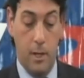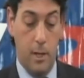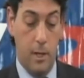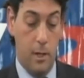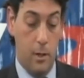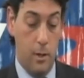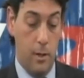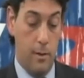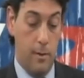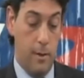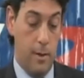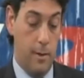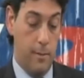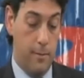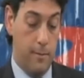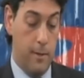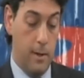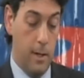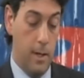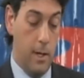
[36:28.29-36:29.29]
you know, if,
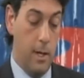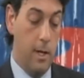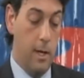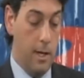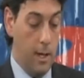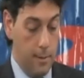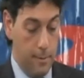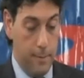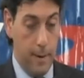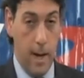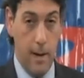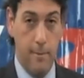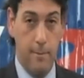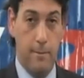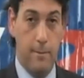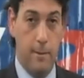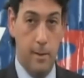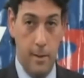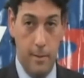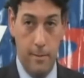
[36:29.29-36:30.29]
if, I've,
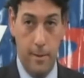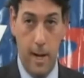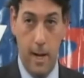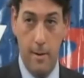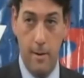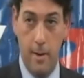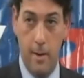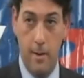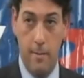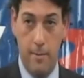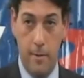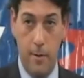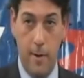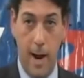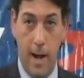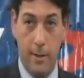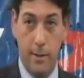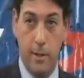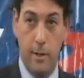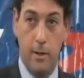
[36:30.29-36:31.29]
if, I, if you're
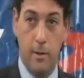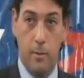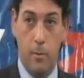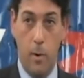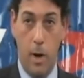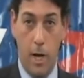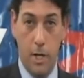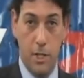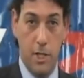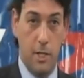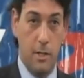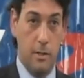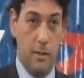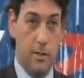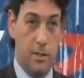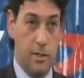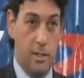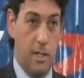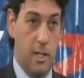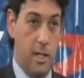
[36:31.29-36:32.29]
out there watching and
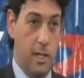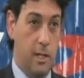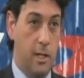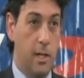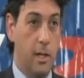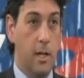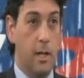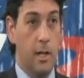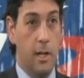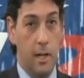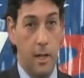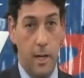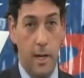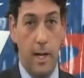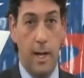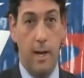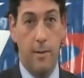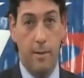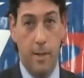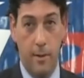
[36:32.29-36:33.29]
listening,
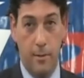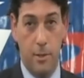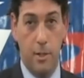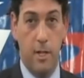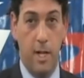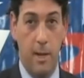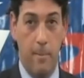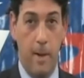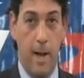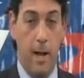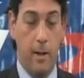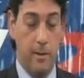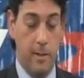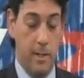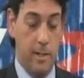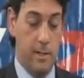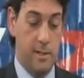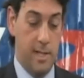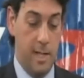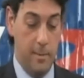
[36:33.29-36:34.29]
and I've left your name out,
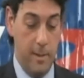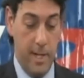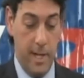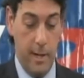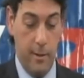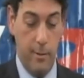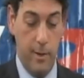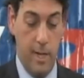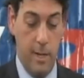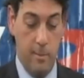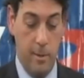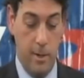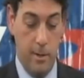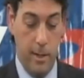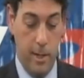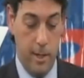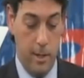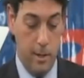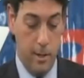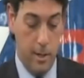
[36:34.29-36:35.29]
then send me an angry email
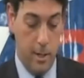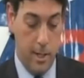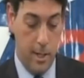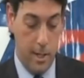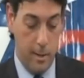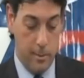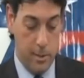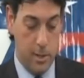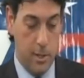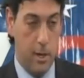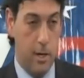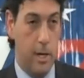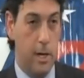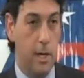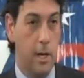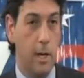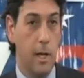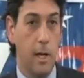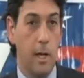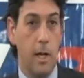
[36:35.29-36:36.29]
later, and I'm sorry.
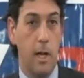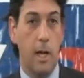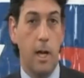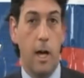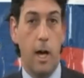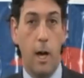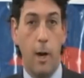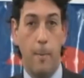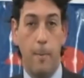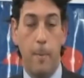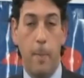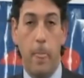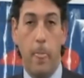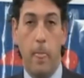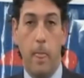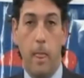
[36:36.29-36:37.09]
Um,